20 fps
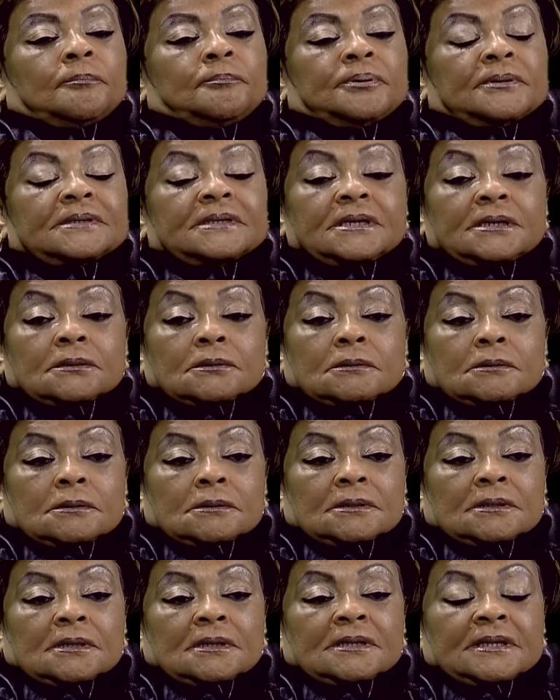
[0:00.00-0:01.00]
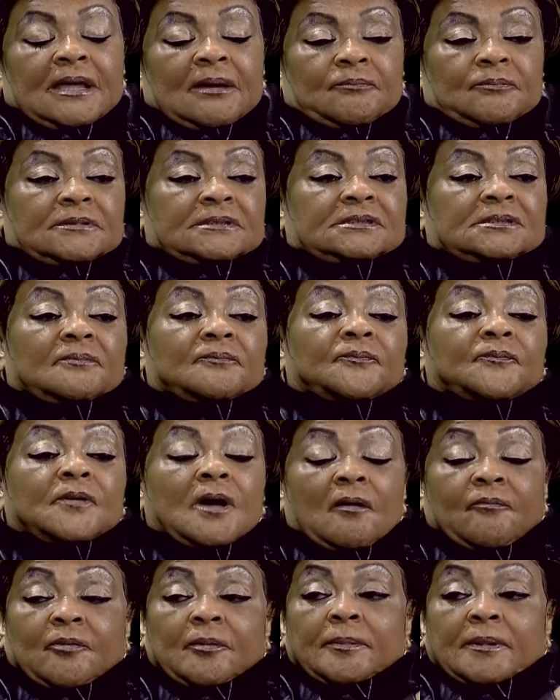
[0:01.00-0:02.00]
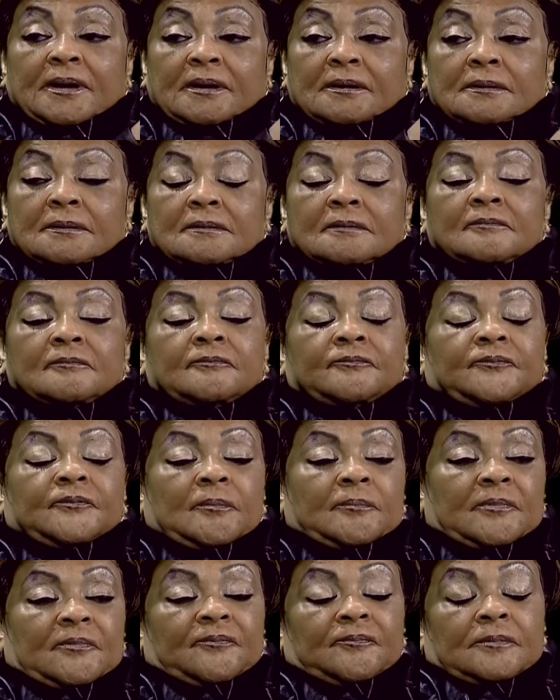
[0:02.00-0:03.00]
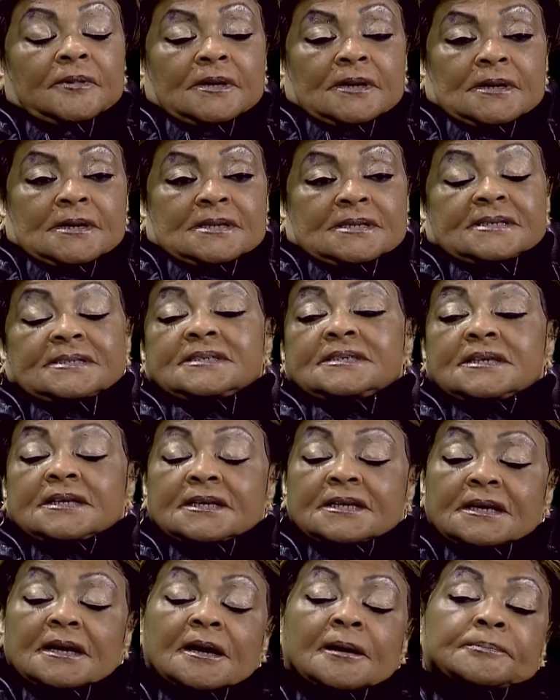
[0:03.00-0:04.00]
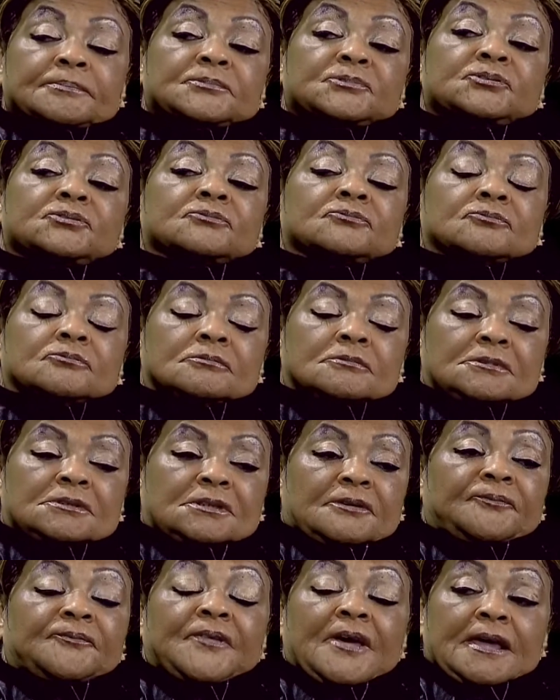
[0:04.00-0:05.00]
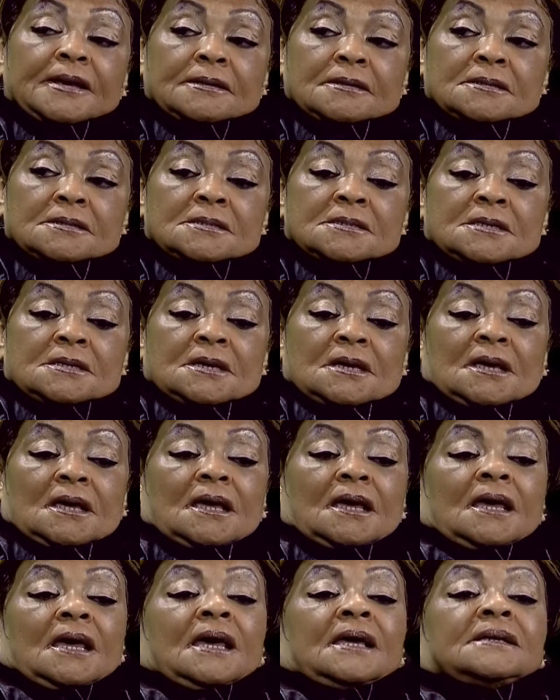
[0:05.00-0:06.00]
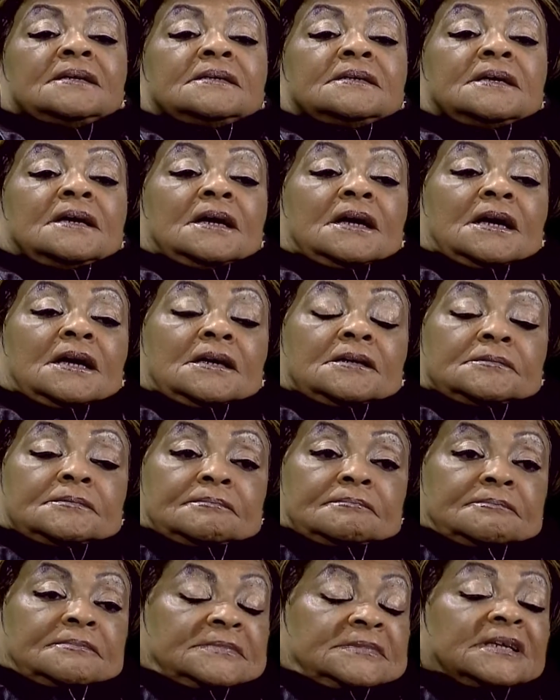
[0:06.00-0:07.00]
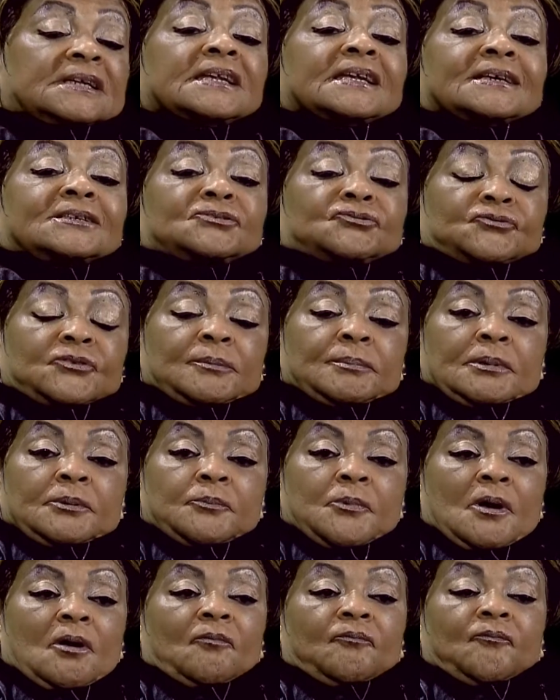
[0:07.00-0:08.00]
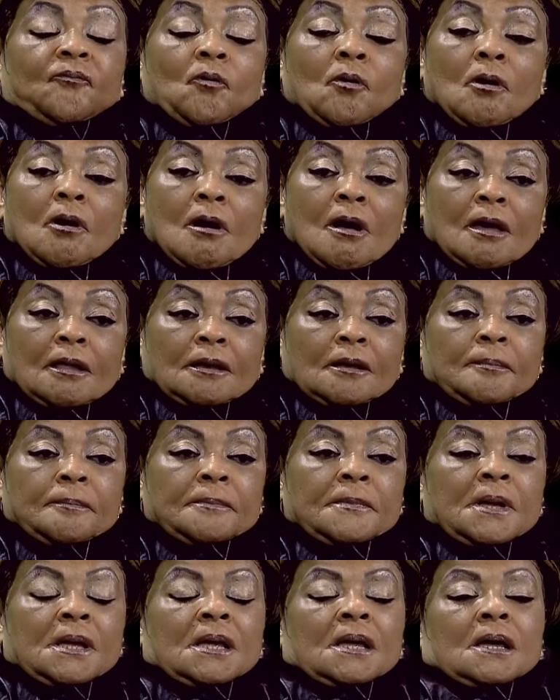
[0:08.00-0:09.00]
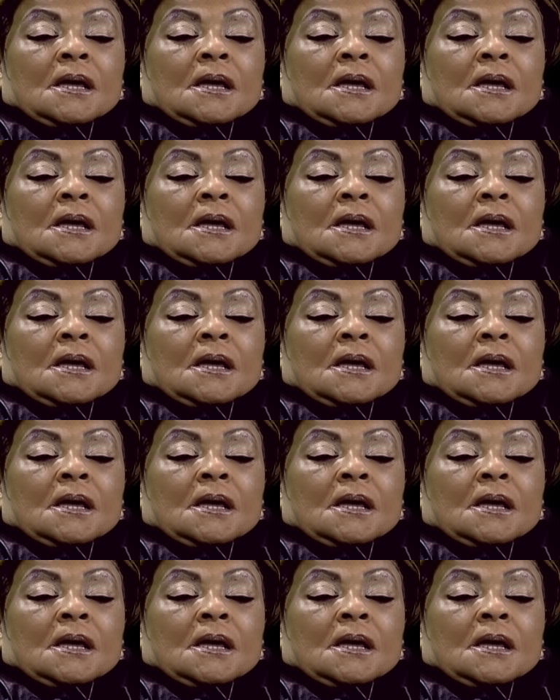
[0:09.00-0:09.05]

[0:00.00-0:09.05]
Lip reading: political levels of government, from the city up to the Fed, and did extremely well for Harlem.